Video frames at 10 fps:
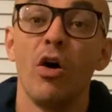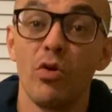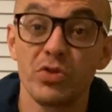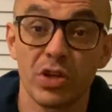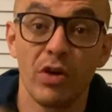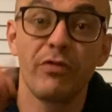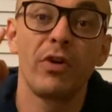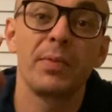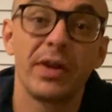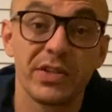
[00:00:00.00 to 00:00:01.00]
Also,
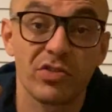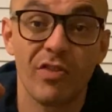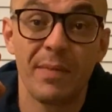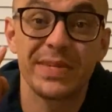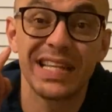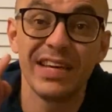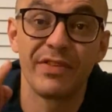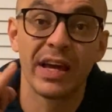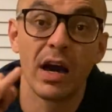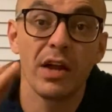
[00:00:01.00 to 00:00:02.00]
follow me on Instagram. It's
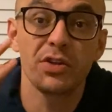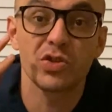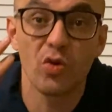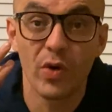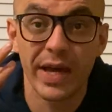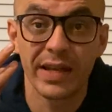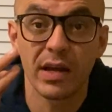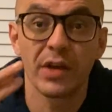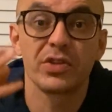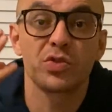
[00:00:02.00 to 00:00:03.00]

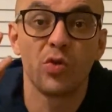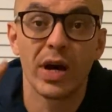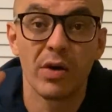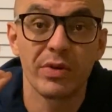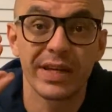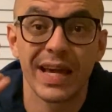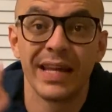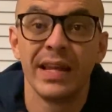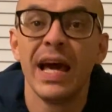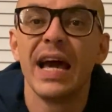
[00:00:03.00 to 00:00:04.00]

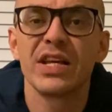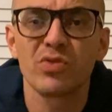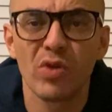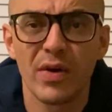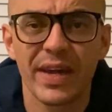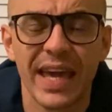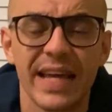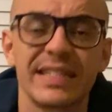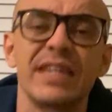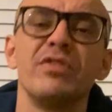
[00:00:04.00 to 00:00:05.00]
living_in_LDN. It's all
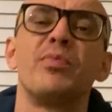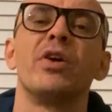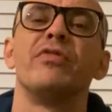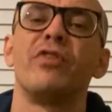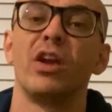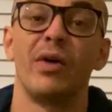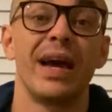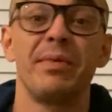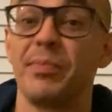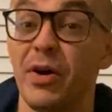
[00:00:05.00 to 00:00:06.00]
lowercase. Give your boy a follow. I
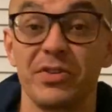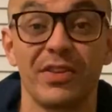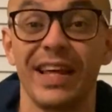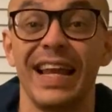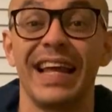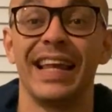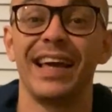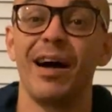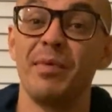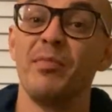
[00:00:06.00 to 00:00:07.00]
ain't been posting on there lately.
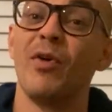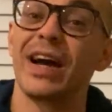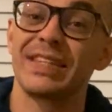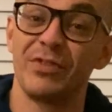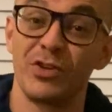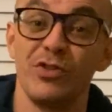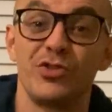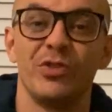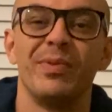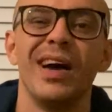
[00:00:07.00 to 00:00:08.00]
I've been more active on
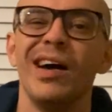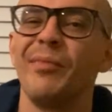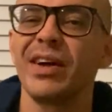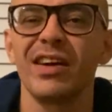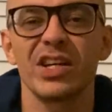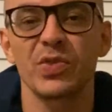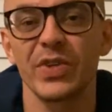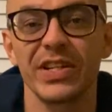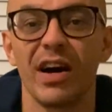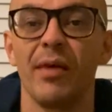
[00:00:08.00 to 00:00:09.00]
YouTube. But you know, I
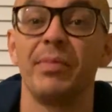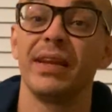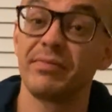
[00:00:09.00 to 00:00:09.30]
switch it up.